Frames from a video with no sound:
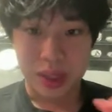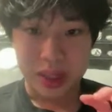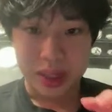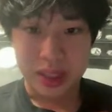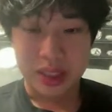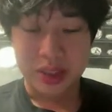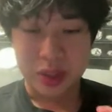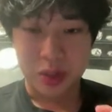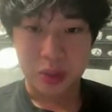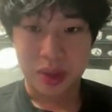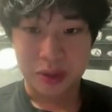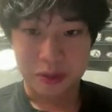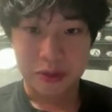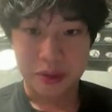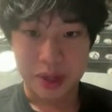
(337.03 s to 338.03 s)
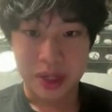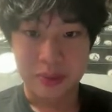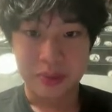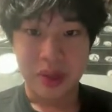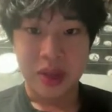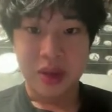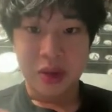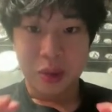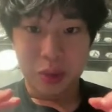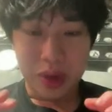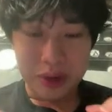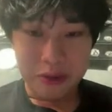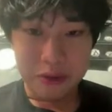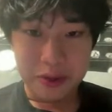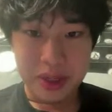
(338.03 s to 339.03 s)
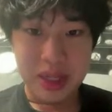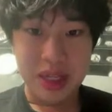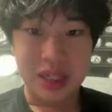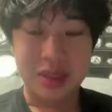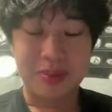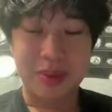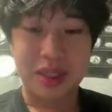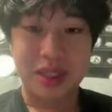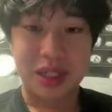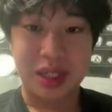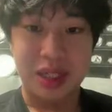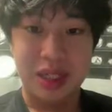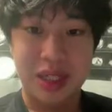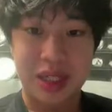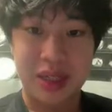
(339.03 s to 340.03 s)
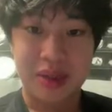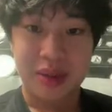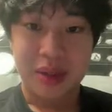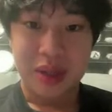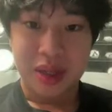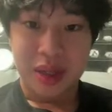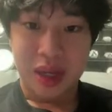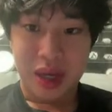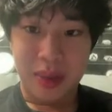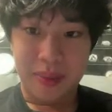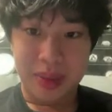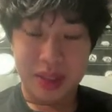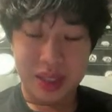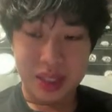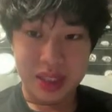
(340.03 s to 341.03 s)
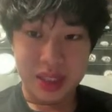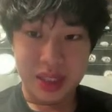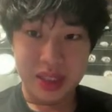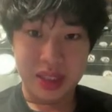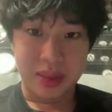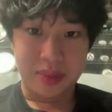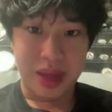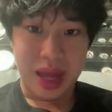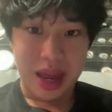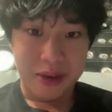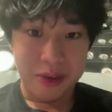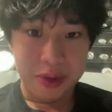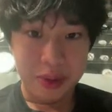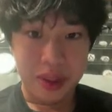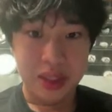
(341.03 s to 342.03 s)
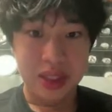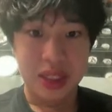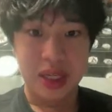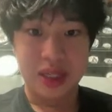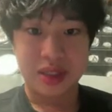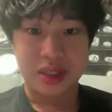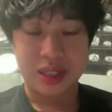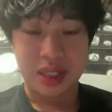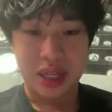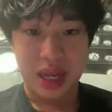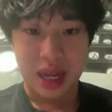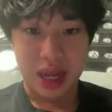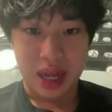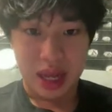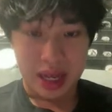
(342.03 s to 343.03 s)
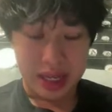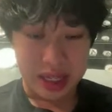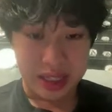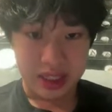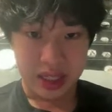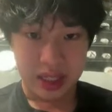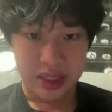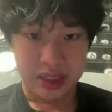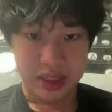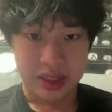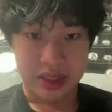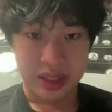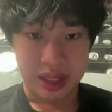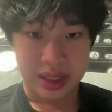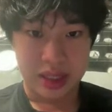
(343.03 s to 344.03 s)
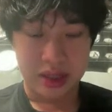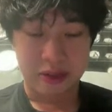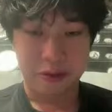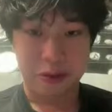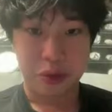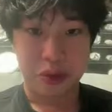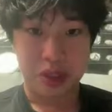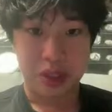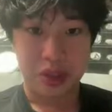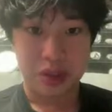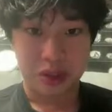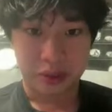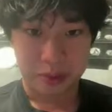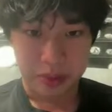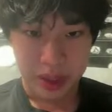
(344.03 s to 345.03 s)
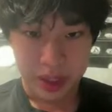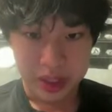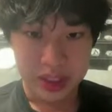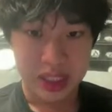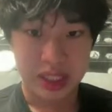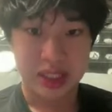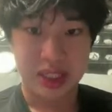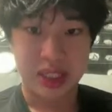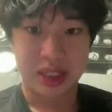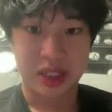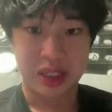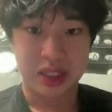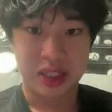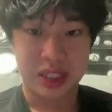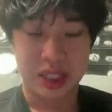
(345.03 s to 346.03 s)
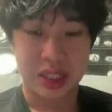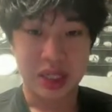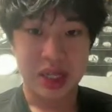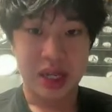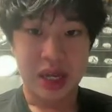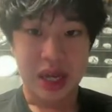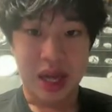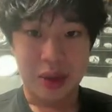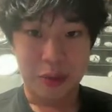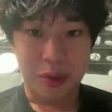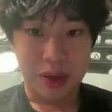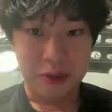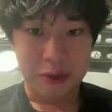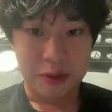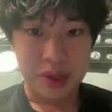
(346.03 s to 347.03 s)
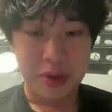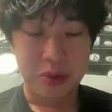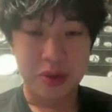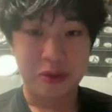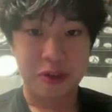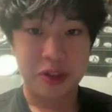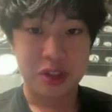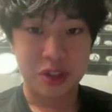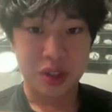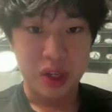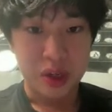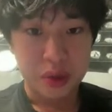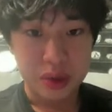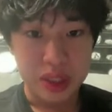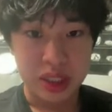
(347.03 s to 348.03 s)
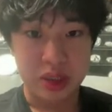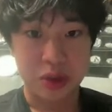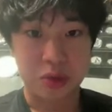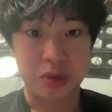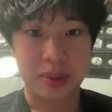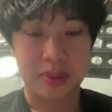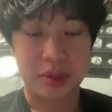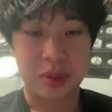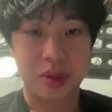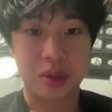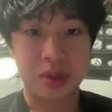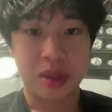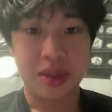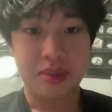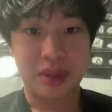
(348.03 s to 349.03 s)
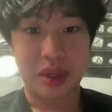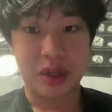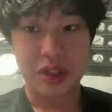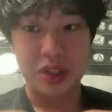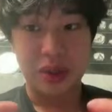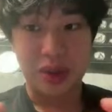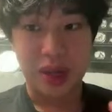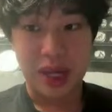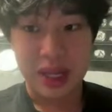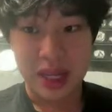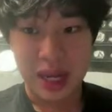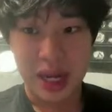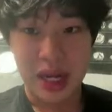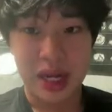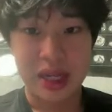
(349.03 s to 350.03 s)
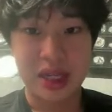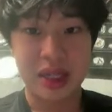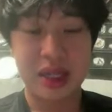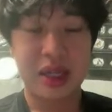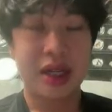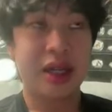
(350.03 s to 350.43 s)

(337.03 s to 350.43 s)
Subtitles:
leads to Web 3. Web 3 is basically in this system, everyone can see each other's data through the use of blockchain technology. And Web 3 refers not only to crypto, but also AI,